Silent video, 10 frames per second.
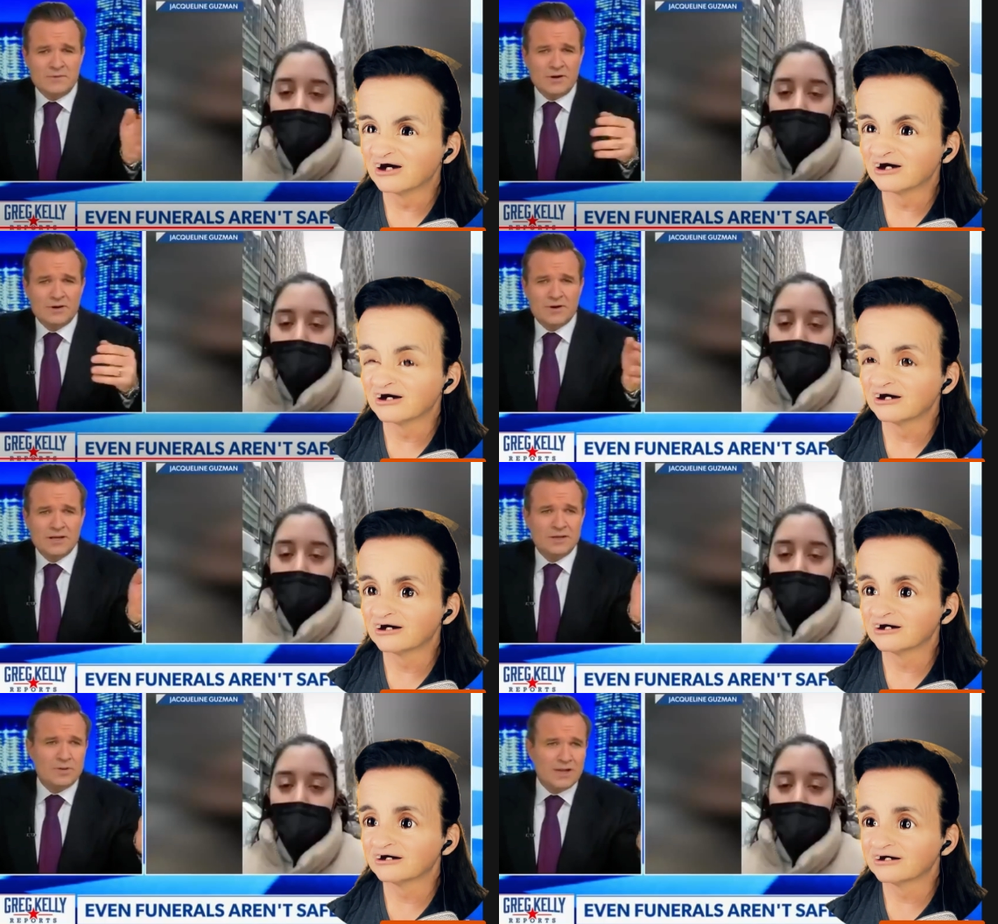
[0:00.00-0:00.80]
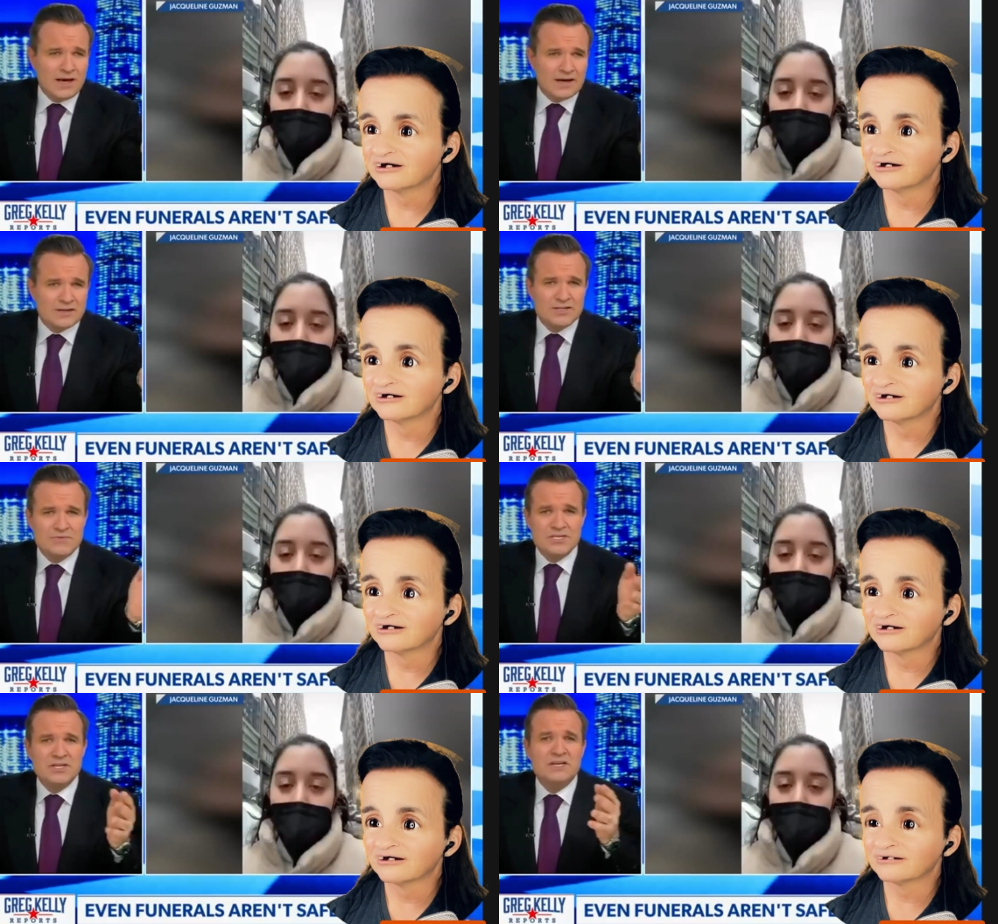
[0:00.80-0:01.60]
Speaker 1: around the block. She was
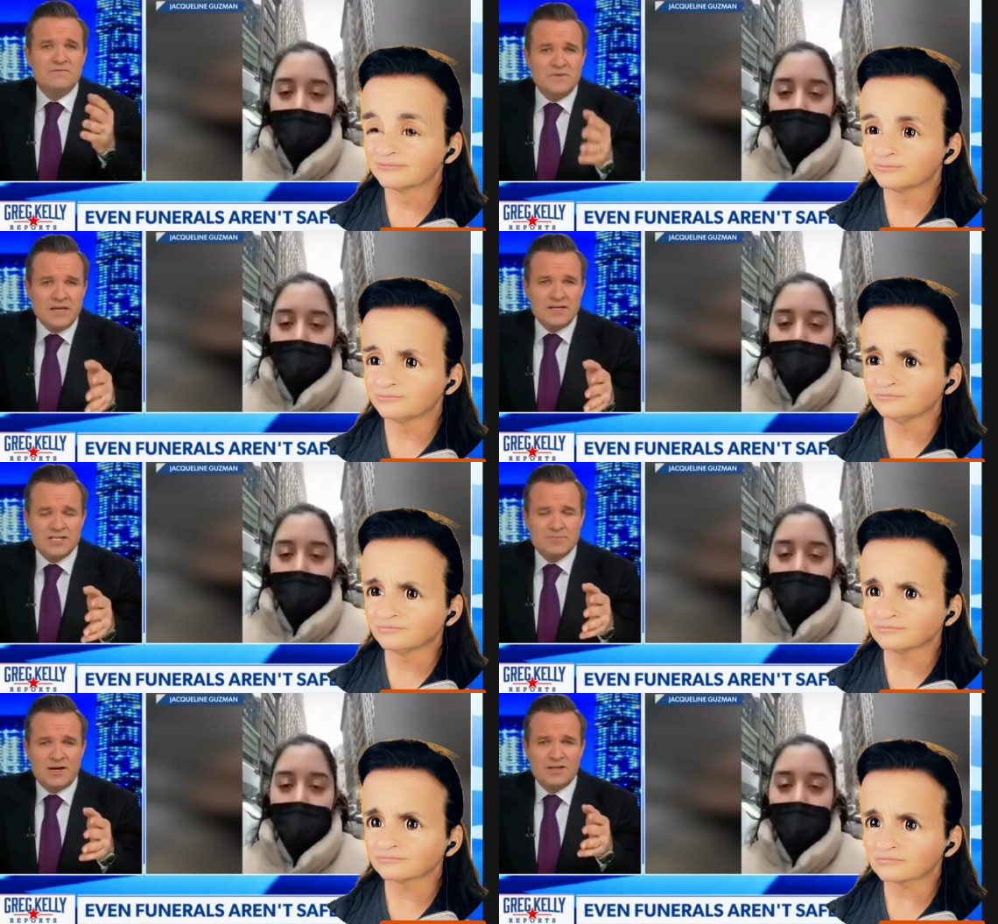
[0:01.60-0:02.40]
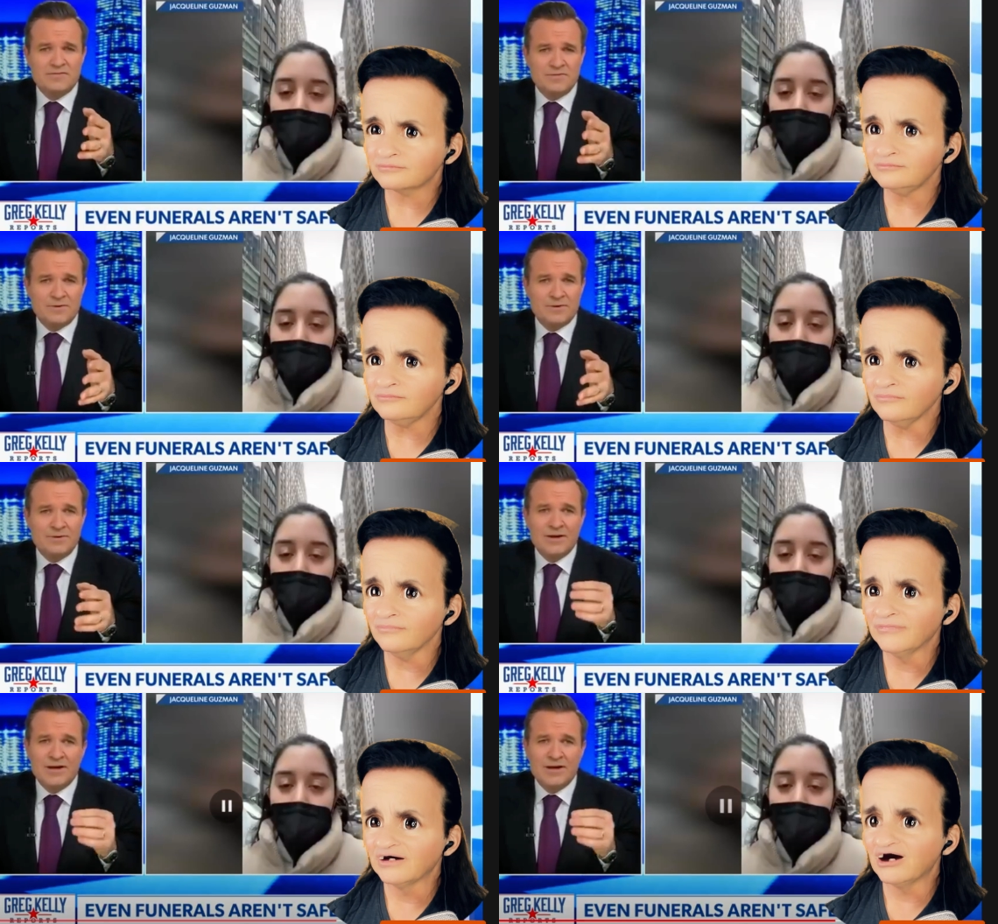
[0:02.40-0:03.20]
inconvenienced by the funeral.
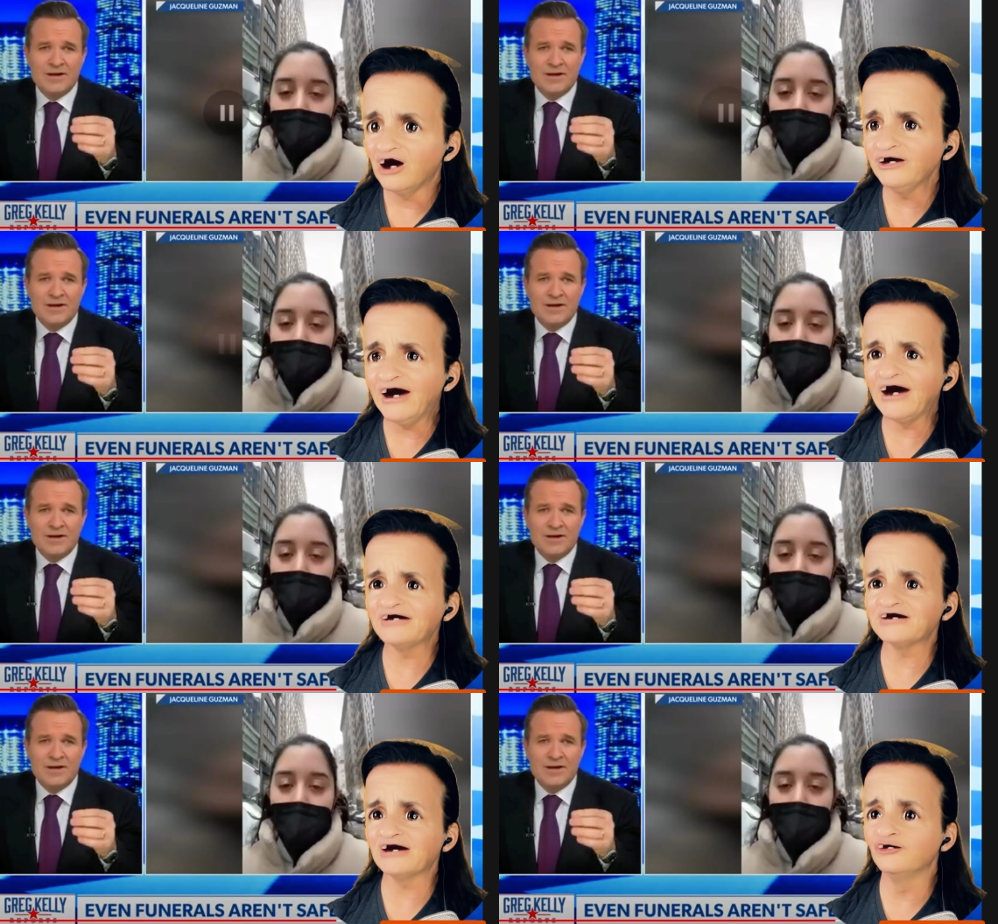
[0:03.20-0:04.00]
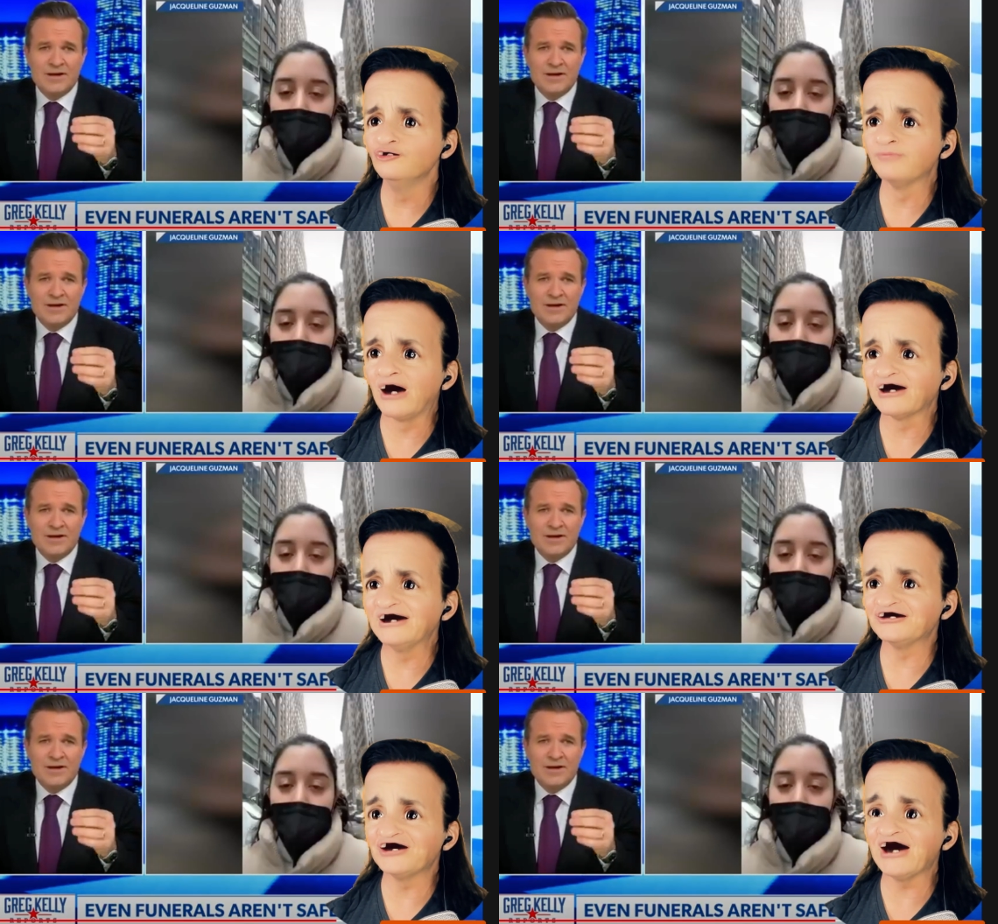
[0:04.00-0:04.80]
Speaker 2: Oh yeah, that's that Guzman lady. She
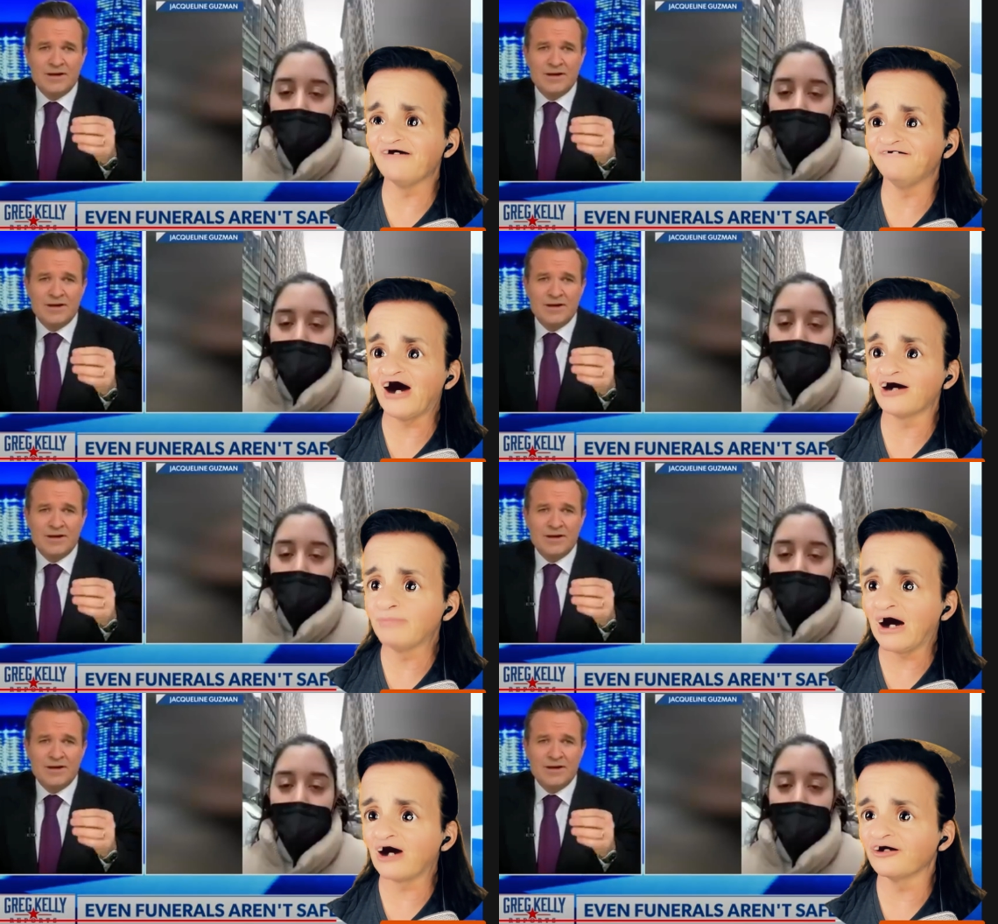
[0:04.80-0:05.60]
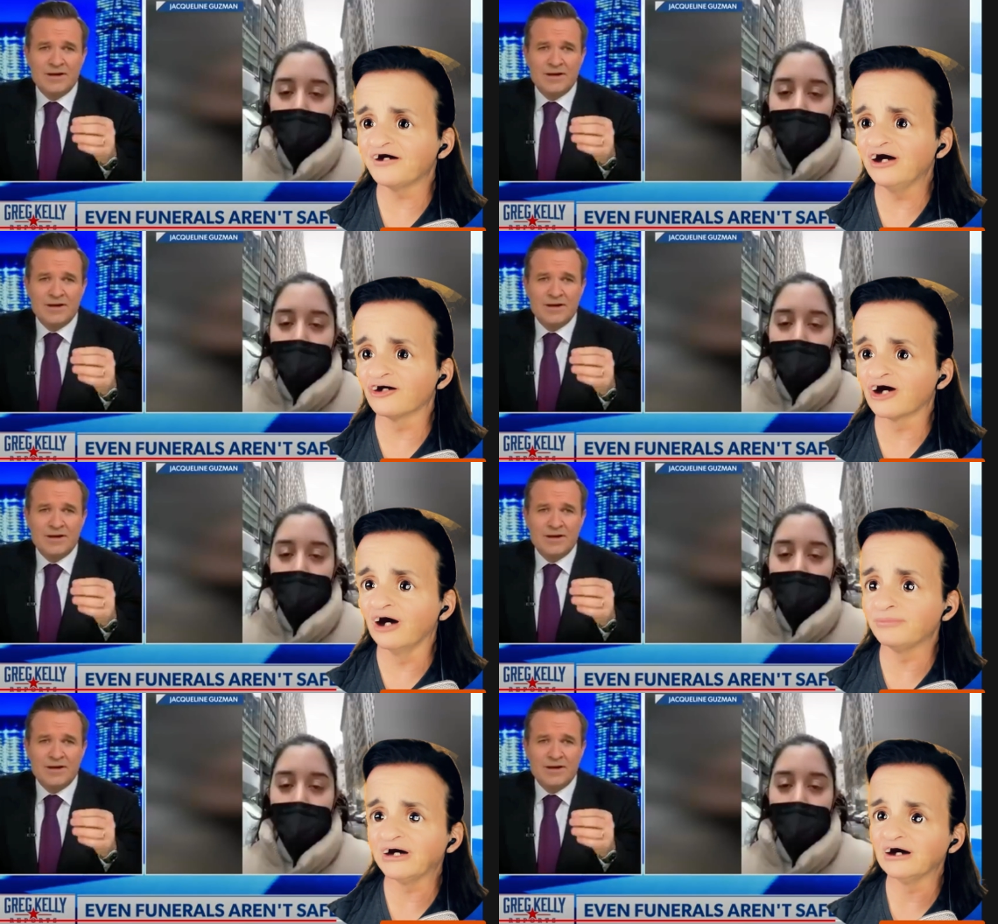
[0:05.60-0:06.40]
got fired by her theater
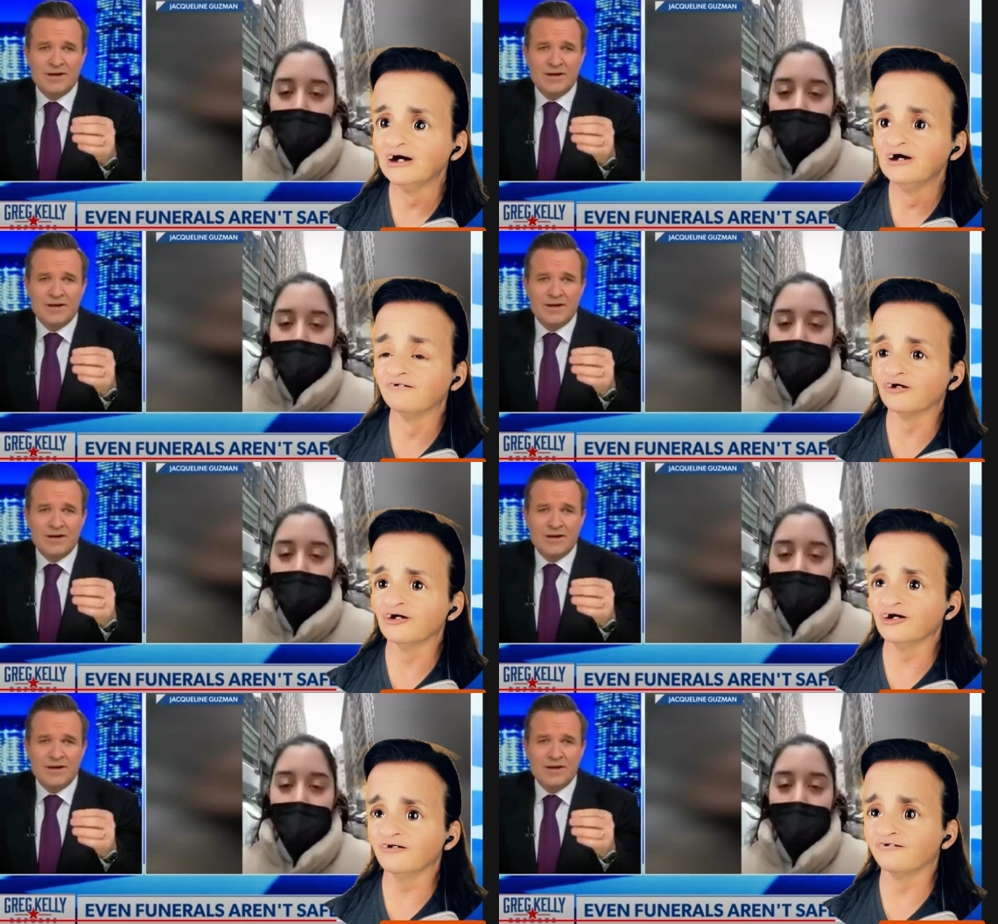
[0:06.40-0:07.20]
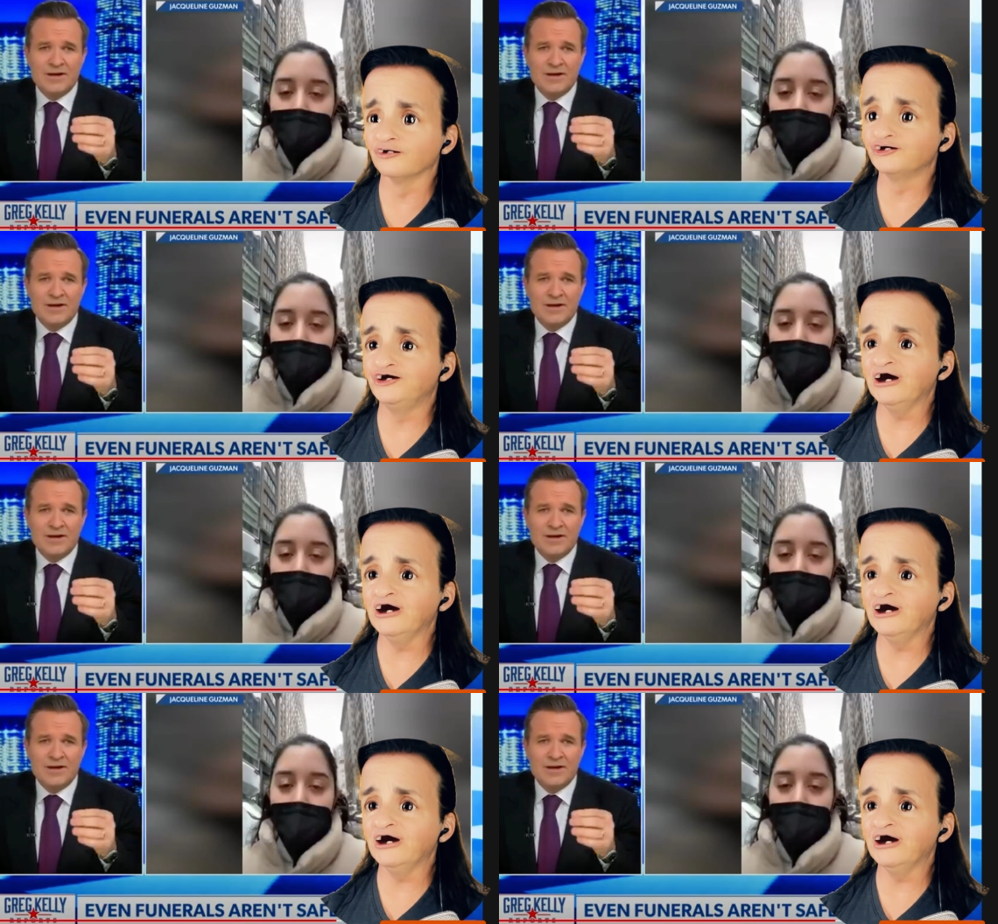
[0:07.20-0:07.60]
company for for shitting on